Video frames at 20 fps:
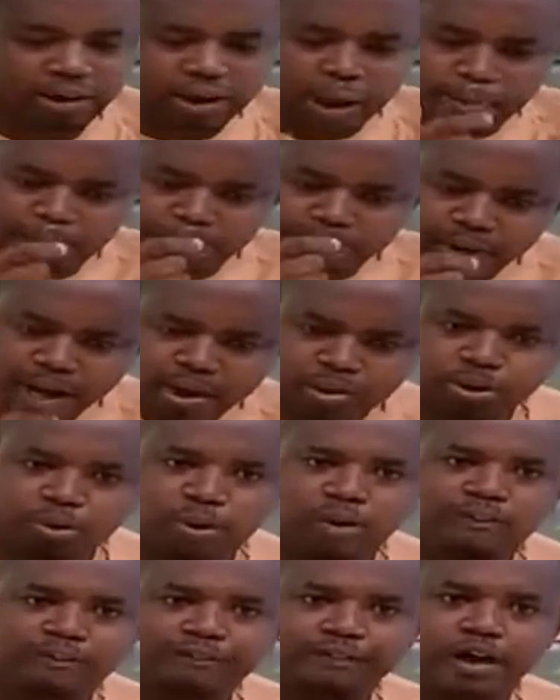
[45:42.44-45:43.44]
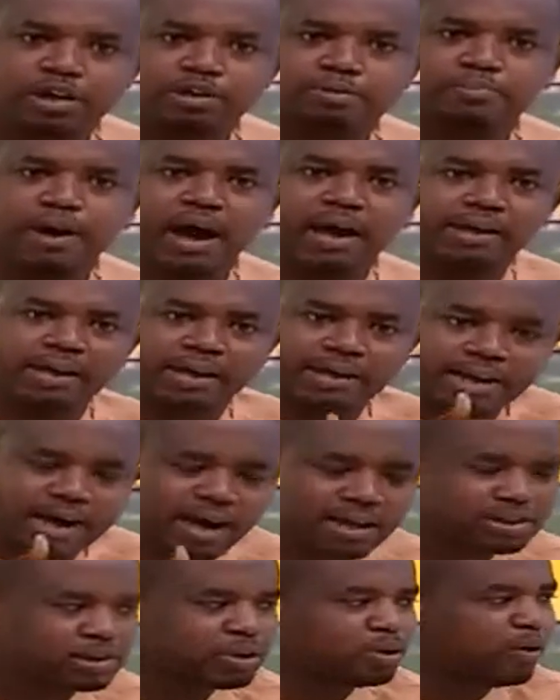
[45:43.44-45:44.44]
press conference by the
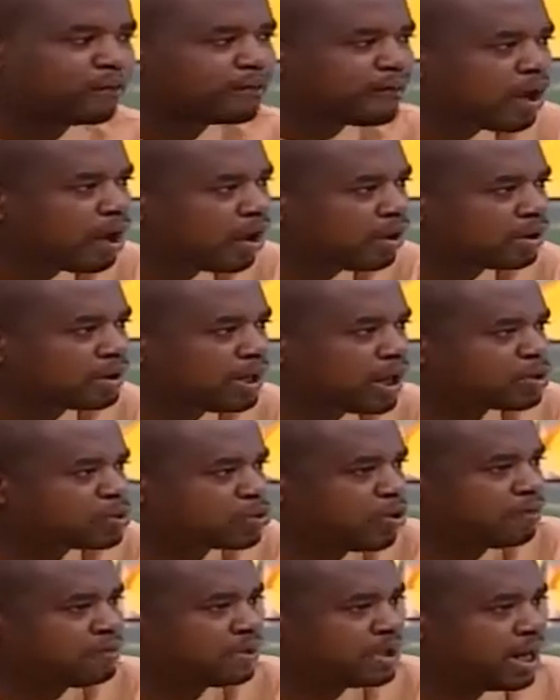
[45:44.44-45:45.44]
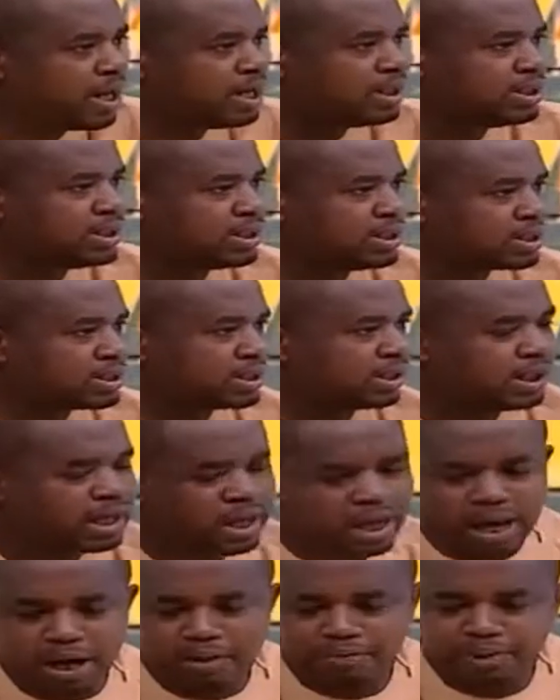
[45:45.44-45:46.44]
Council of Elders of the NDC
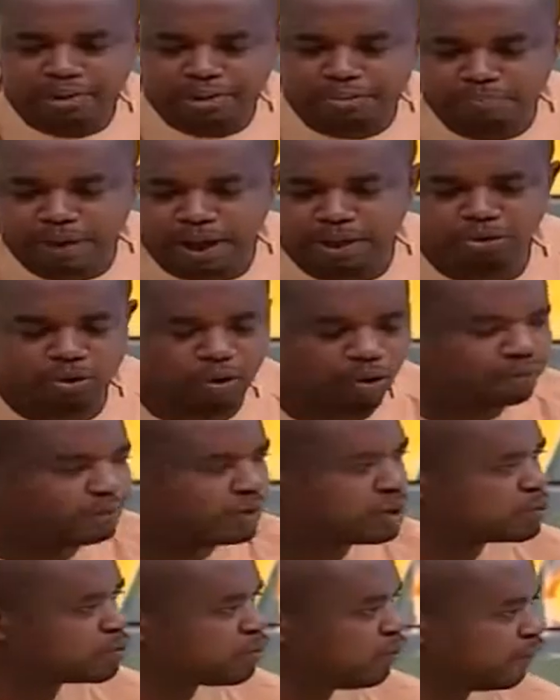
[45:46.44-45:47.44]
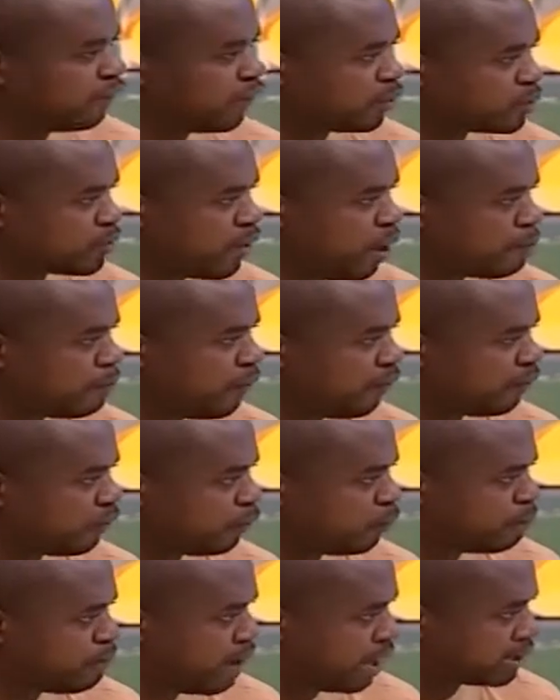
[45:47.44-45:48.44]
in respect of this official and powerful
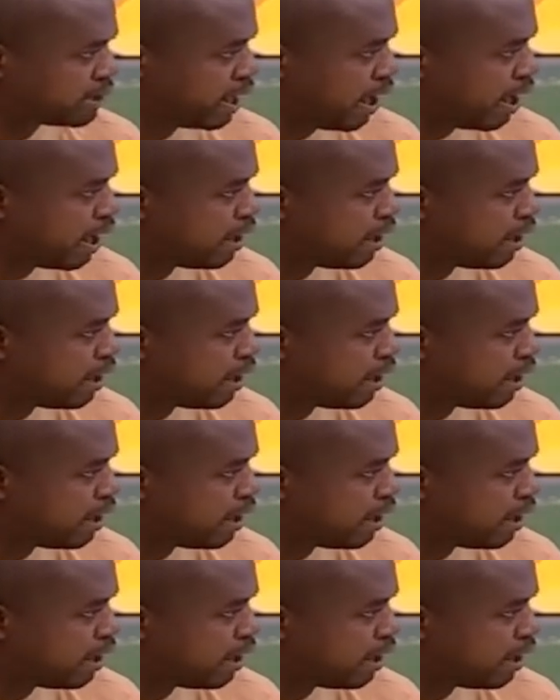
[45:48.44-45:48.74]
matter